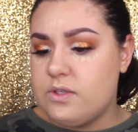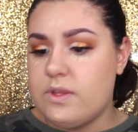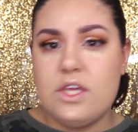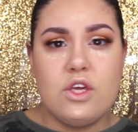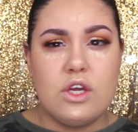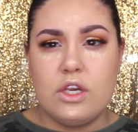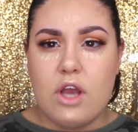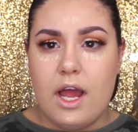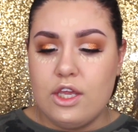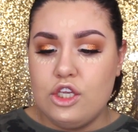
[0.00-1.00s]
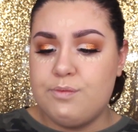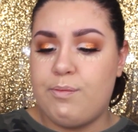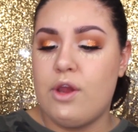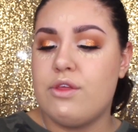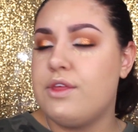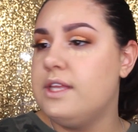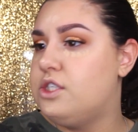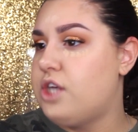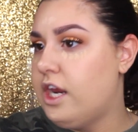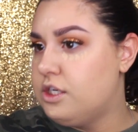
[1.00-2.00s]
I think you can kind of use both
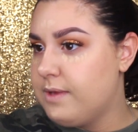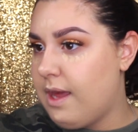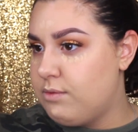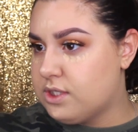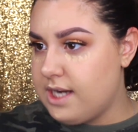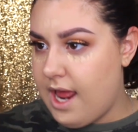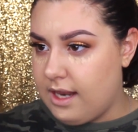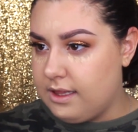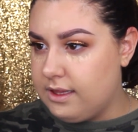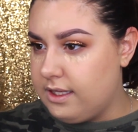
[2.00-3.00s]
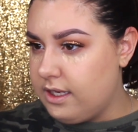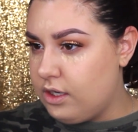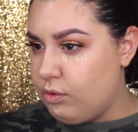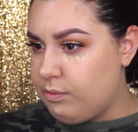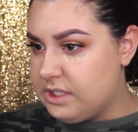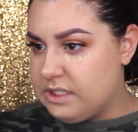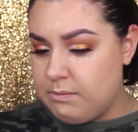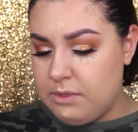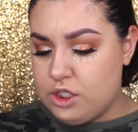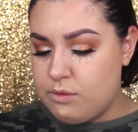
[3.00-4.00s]
interchangeably. I'm just going to add a little
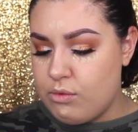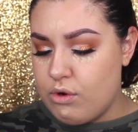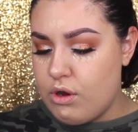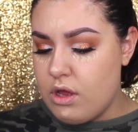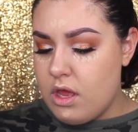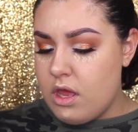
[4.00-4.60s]
smidgen more